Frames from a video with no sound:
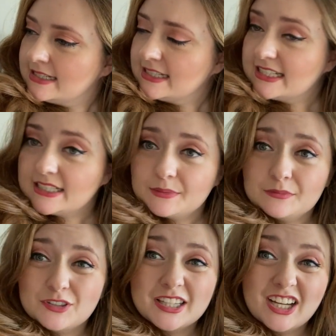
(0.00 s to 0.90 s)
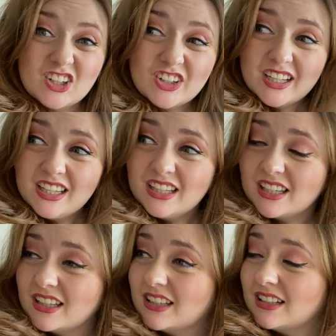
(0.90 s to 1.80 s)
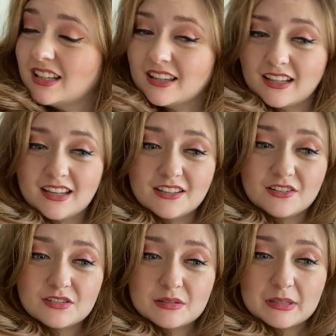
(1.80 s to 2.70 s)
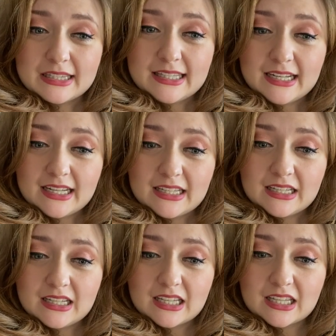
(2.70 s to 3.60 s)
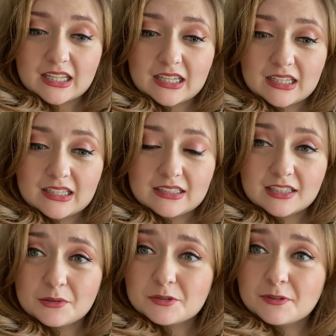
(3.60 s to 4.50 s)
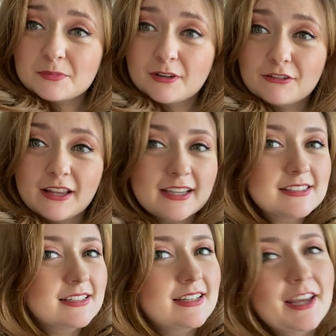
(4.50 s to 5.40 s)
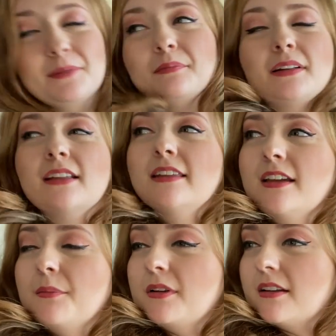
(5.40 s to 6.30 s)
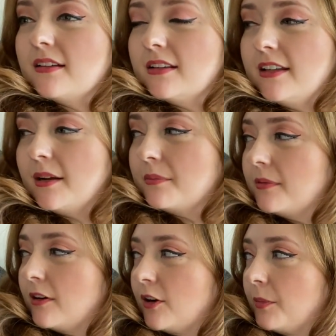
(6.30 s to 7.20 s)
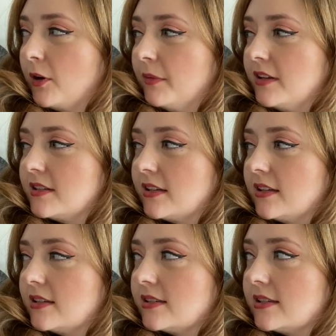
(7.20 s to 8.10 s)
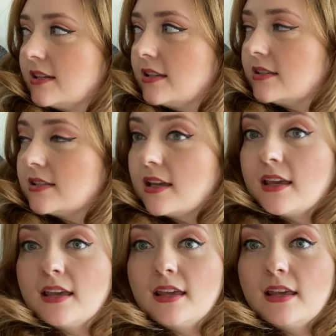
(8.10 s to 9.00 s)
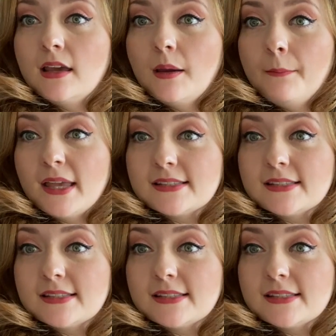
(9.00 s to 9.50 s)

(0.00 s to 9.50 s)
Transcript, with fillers: And I'm really hungry and I think I need to do some cleaning and it was supposed to be a relaxing day, but I think I'm gonna clean up our apartment because it's a mess.